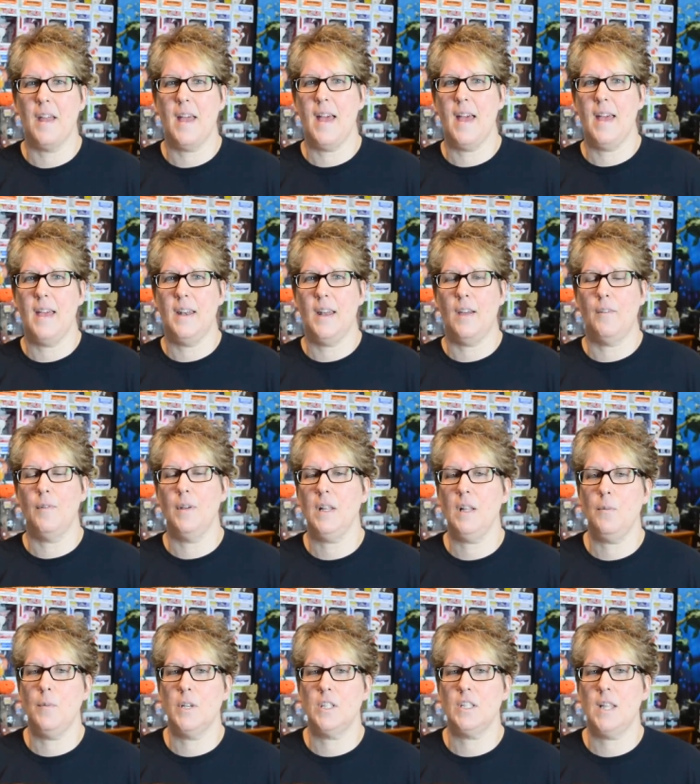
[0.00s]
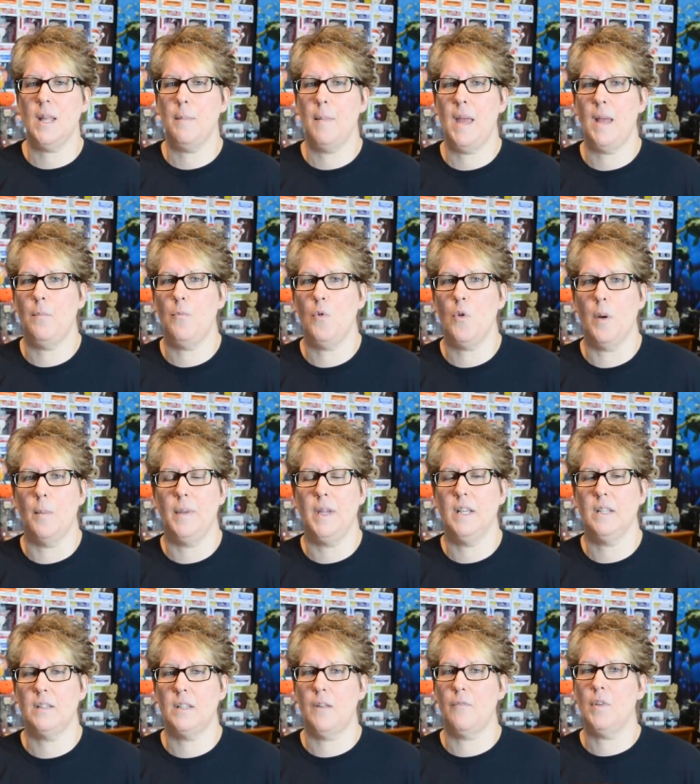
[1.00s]
And I really wish they made more,
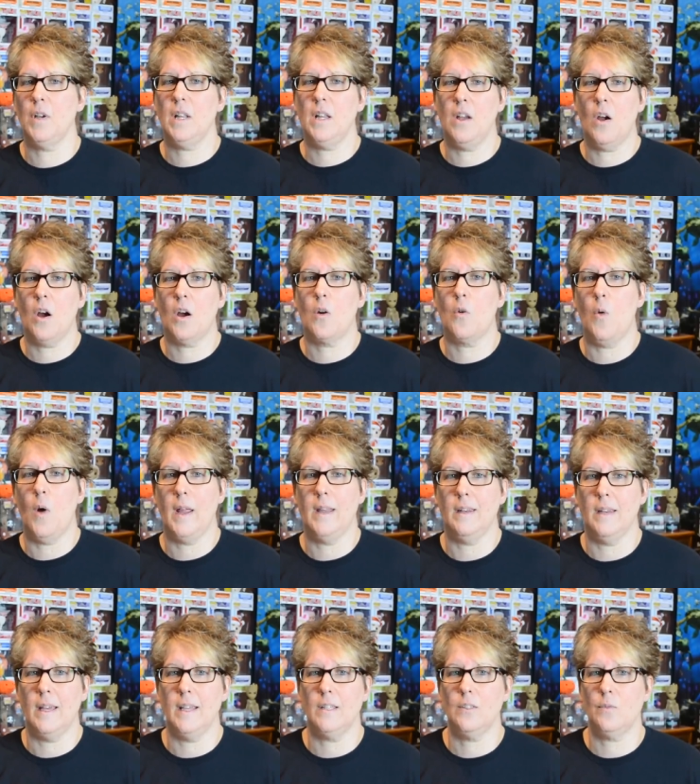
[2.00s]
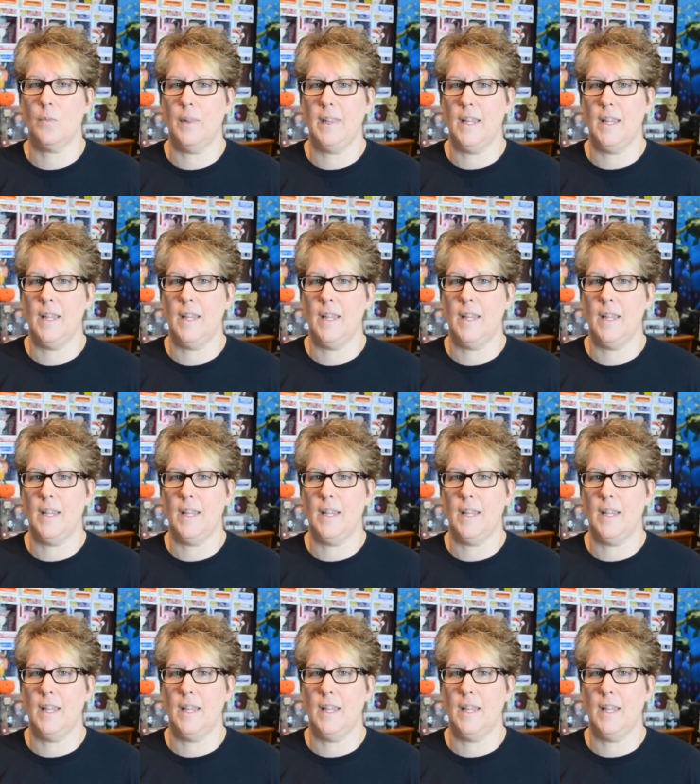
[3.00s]
because they really are quite nice when